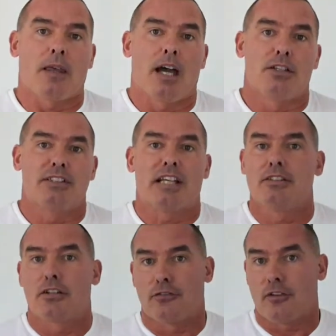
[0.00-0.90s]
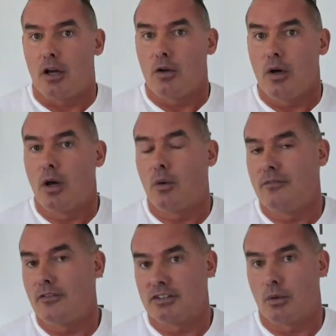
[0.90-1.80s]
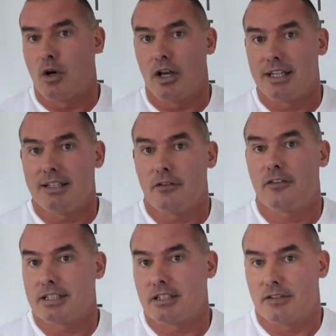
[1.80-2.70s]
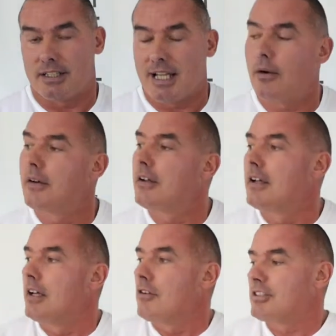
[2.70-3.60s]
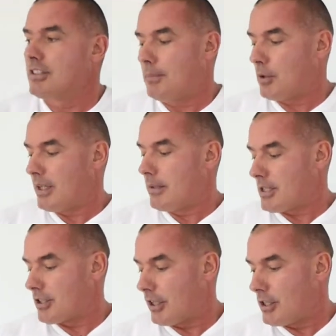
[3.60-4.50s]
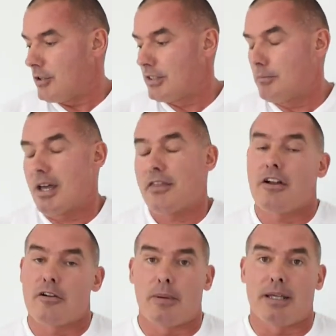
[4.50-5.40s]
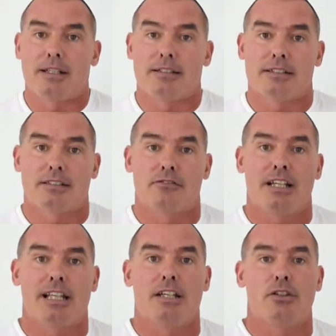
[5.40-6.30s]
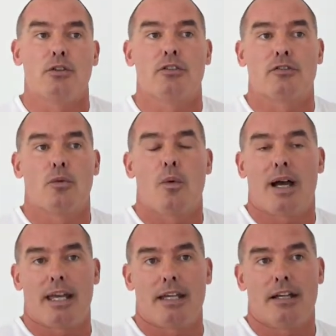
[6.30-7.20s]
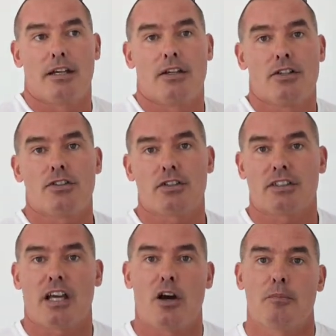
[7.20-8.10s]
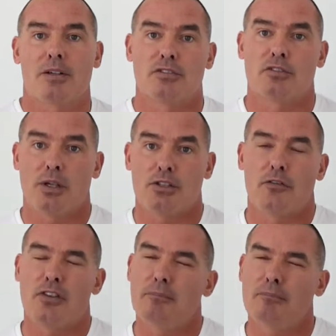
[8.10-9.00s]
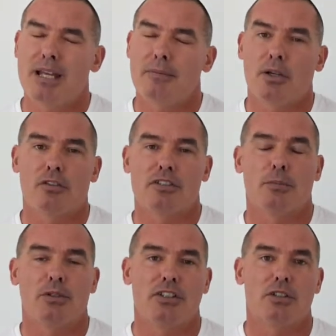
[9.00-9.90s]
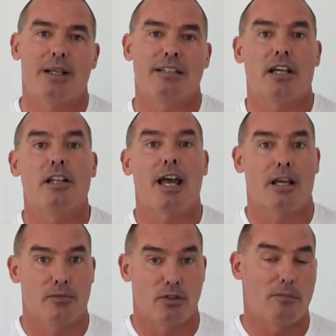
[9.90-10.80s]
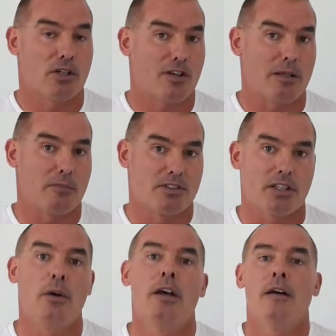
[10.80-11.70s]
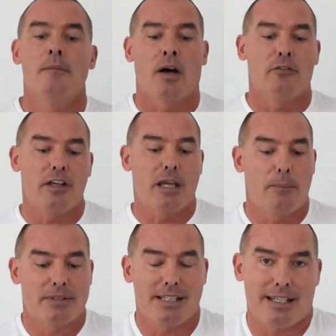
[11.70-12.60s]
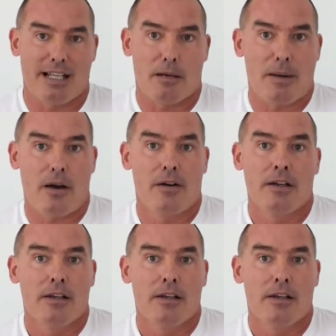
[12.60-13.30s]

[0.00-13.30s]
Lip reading: and you tend to flow when things are working effectively. Now, reciprocal inhibition I use in my therapy because it's a really useful way just to help muscles switch off that maybe aren't responding as well as I'd like them to in my treatment. So I'm thinking particularly about